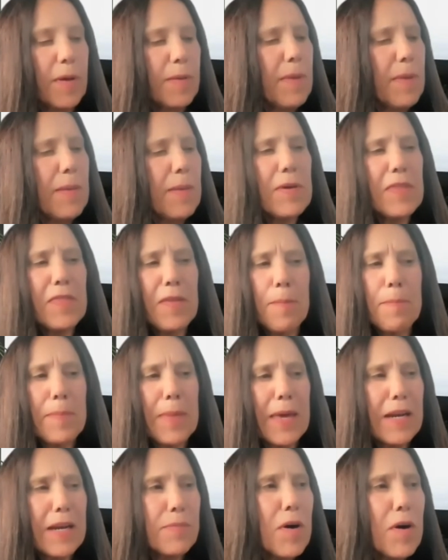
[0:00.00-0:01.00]
but maybe the
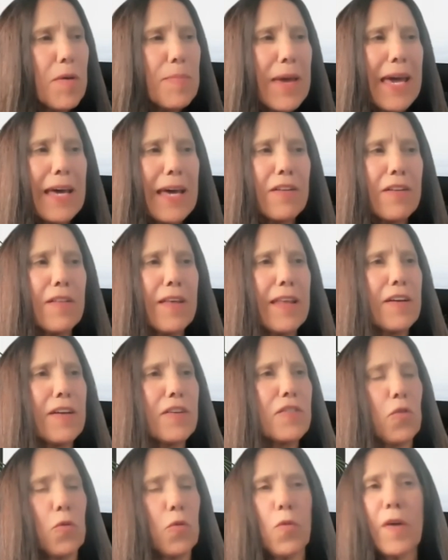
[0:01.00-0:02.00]
minimum
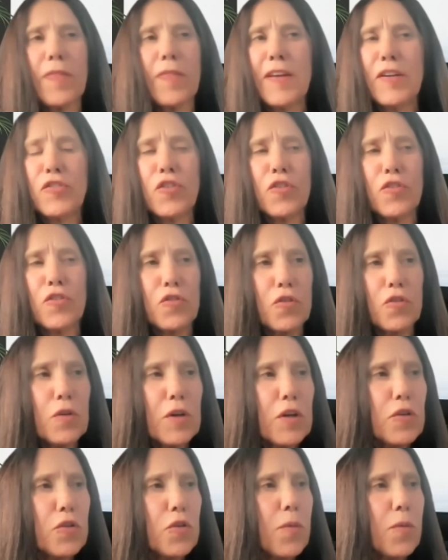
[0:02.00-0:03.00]
analytics or what they should
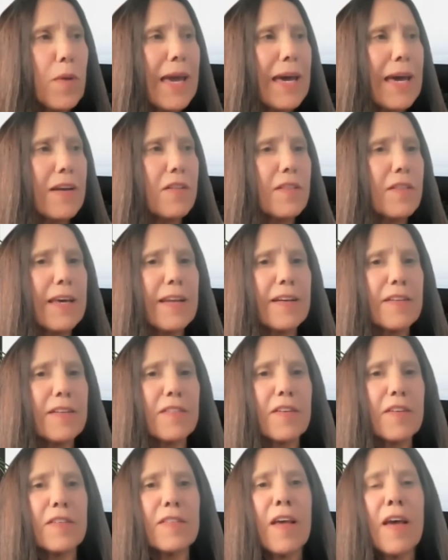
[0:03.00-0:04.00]
do to do
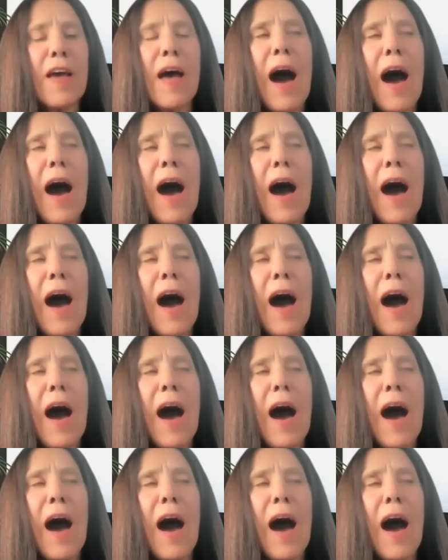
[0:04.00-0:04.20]
analytics, because